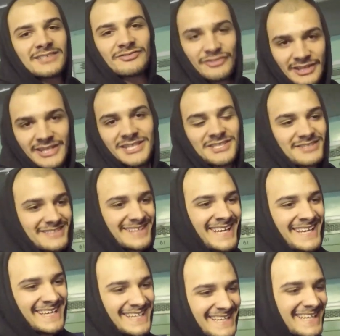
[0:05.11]
is finished.
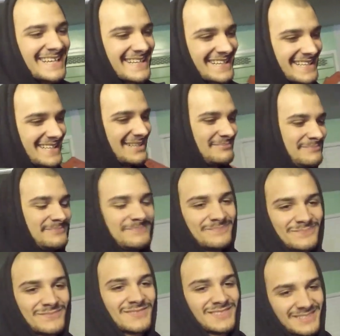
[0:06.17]

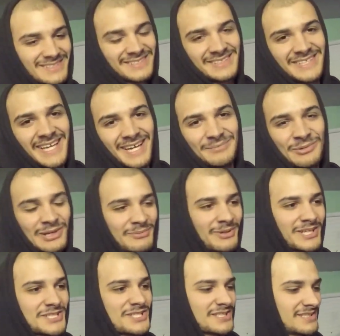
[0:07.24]
Yeah, pretty
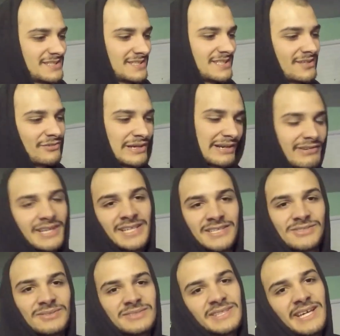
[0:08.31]
much the rear end
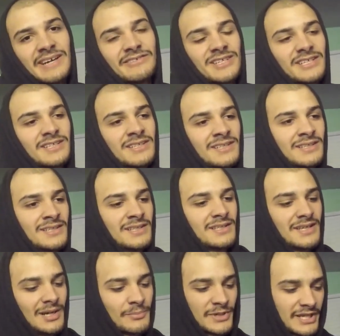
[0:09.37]
is all together.
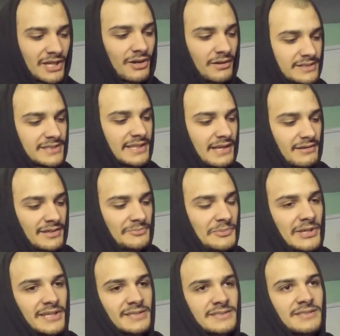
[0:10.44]
I'm gonna go under there in a
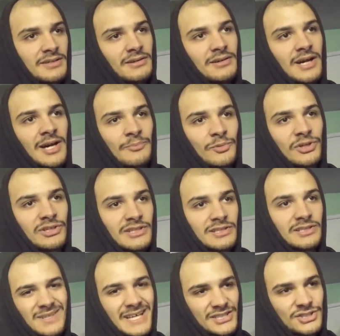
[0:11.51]
bit, so I'm
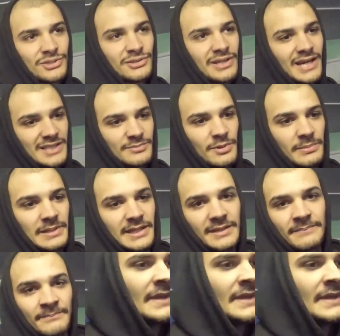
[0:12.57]
gonna like show you guys properly.